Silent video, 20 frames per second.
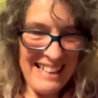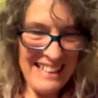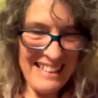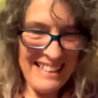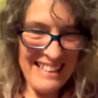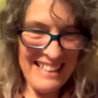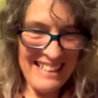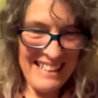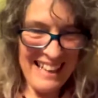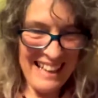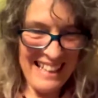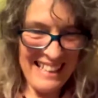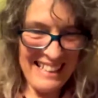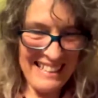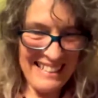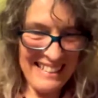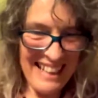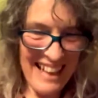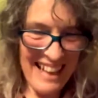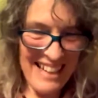you're getting a
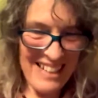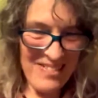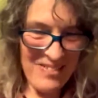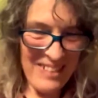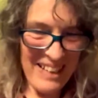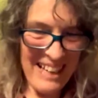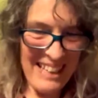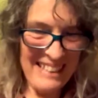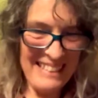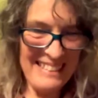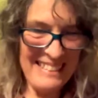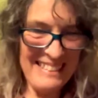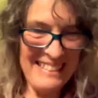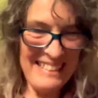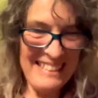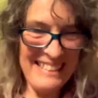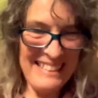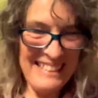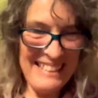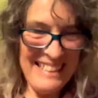lot of uh,
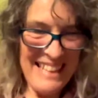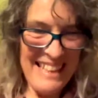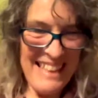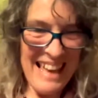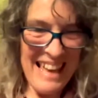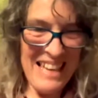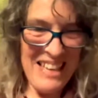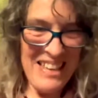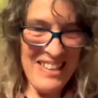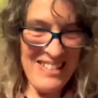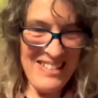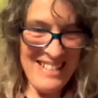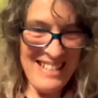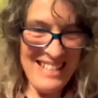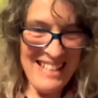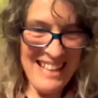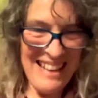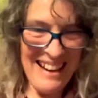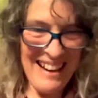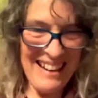thank yous
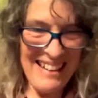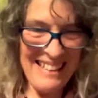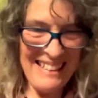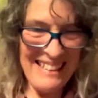there.